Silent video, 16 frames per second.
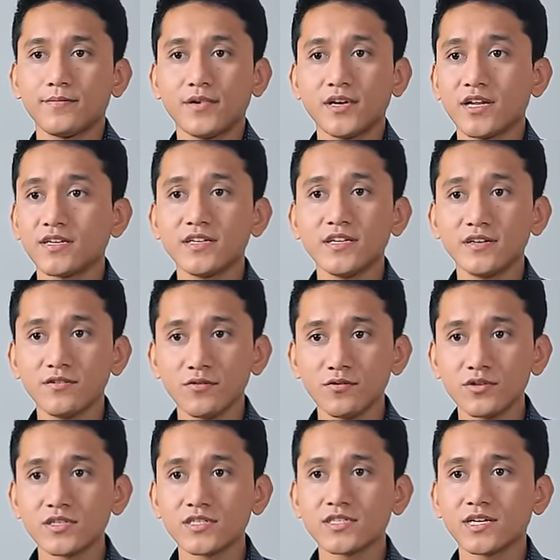But I didn't
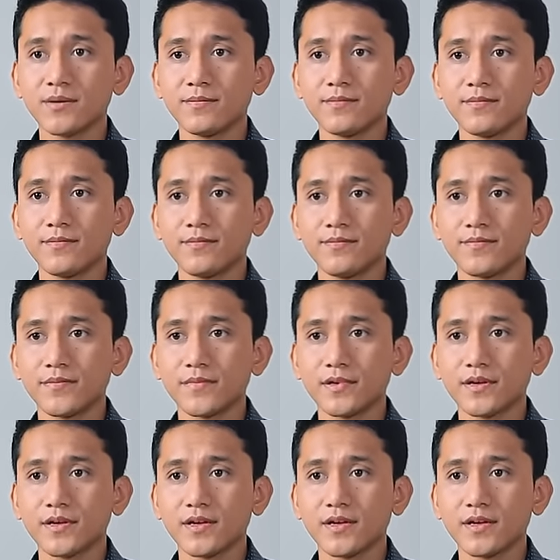notice them.
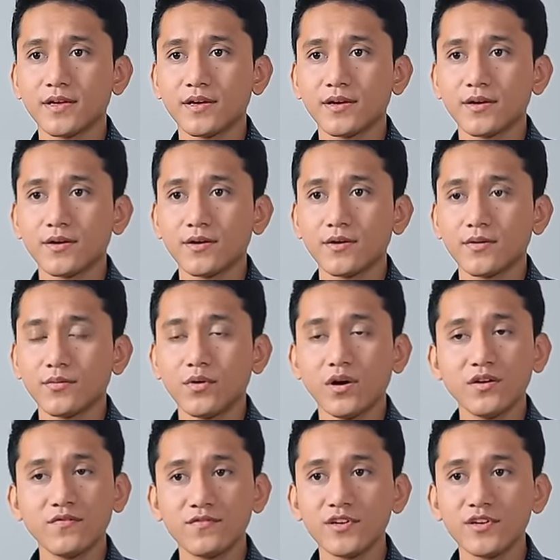One